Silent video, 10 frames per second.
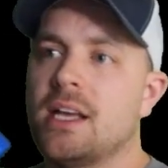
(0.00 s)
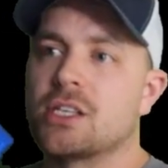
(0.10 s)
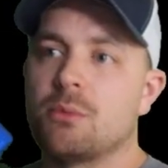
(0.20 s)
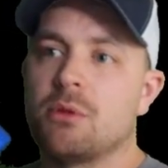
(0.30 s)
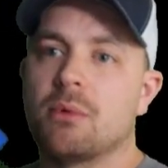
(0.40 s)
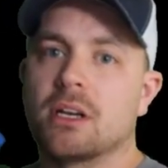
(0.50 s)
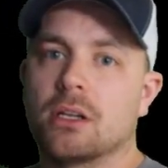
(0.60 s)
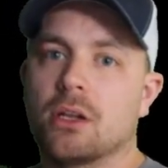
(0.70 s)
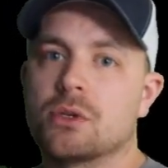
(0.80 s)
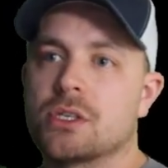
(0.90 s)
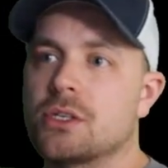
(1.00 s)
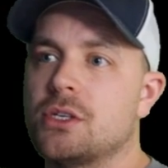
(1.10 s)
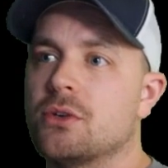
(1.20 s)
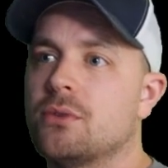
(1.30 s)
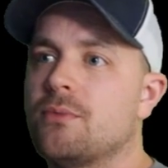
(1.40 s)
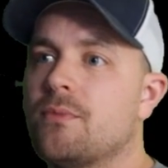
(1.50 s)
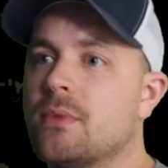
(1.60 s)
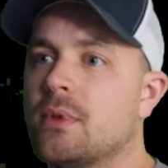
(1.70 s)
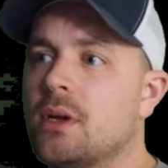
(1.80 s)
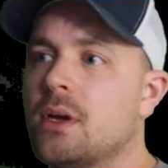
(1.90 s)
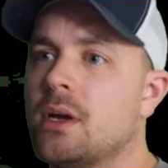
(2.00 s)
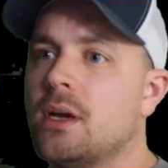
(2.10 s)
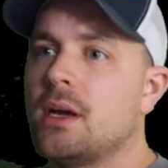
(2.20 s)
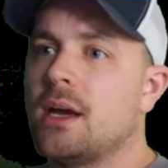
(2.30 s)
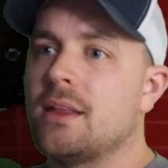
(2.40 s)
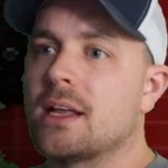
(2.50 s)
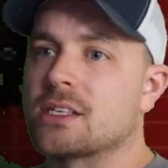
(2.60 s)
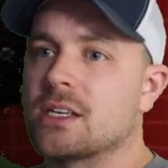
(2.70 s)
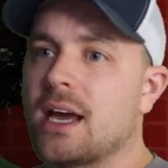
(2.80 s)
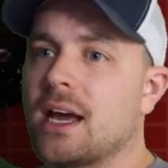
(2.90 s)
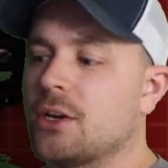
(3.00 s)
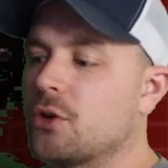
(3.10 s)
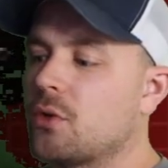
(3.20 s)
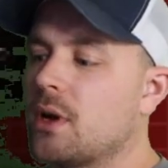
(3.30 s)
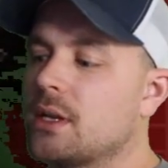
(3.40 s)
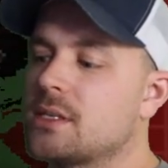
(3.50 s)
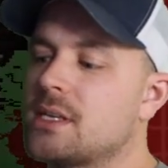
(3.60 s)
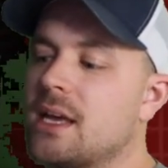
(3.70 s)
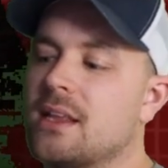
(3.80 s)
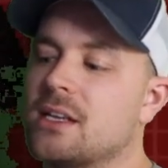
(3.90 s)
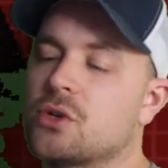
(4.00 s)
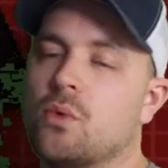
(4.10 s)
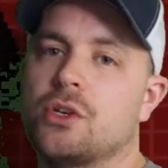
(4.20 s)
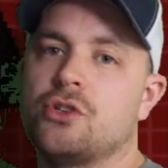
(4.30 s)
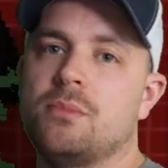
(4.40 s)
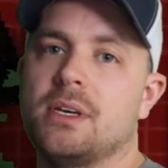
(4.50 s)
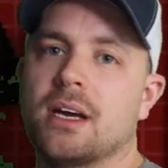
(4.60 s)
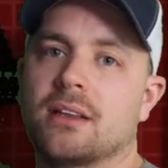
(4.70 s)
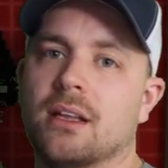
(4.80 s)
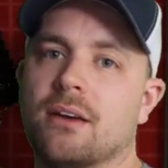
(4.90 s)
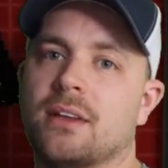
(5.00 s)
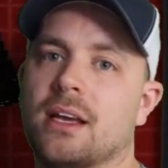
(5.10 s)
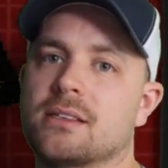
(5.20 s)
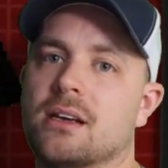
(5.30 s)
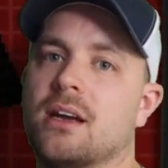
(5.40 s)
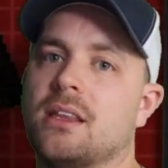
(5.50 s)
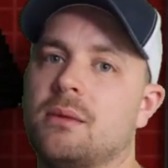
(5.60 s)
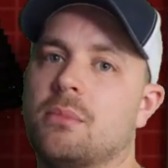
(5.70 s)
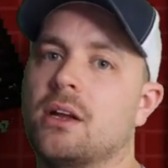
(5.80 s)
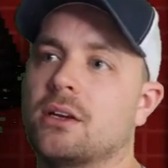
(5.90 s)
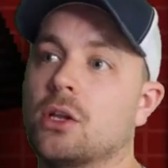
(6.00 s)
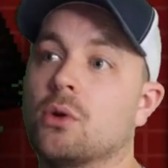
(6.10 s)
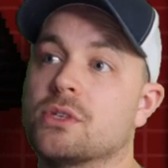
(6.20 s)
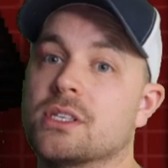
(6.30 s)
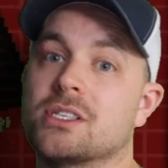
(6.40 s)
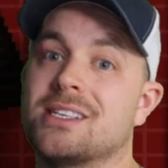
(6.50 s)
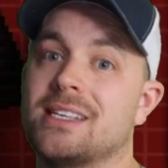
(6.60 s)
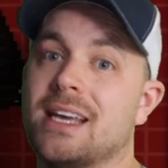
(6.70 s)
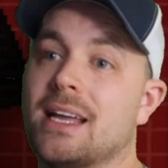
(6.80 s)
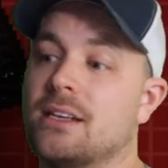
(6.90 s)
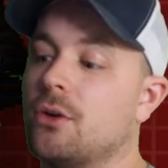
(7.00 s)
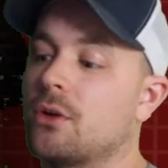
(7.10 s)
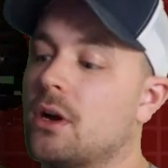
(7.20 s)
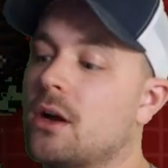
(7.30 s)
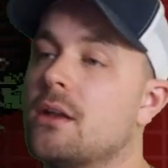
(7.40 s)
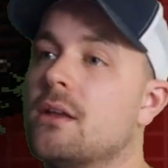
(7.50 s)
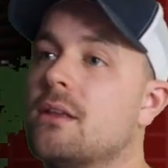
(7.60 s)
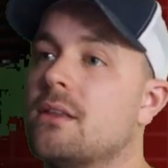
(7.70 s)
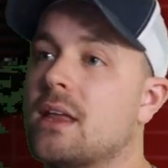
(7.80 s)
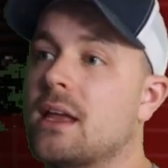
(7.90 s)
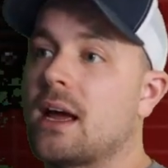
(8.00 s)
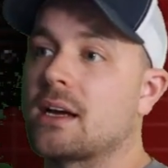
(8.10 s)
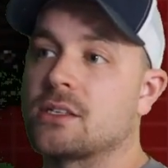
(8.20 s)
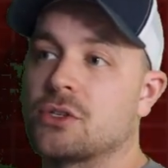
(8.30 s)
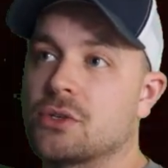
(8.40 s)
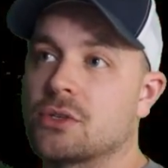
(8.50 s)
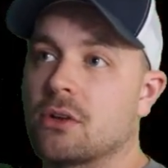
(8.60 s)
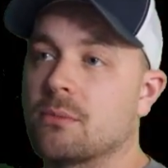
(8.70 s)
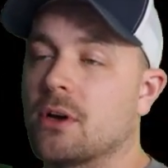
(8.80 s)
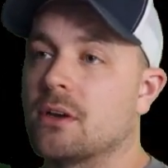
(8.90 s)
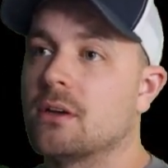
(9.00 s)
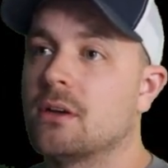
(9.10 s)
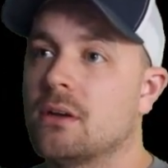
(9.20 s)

It's gonna be the button closest to you, and that's gonna add to your credits. And then it's going to be on the left-hand side, the button closest to the end of your gun that acts as your start button.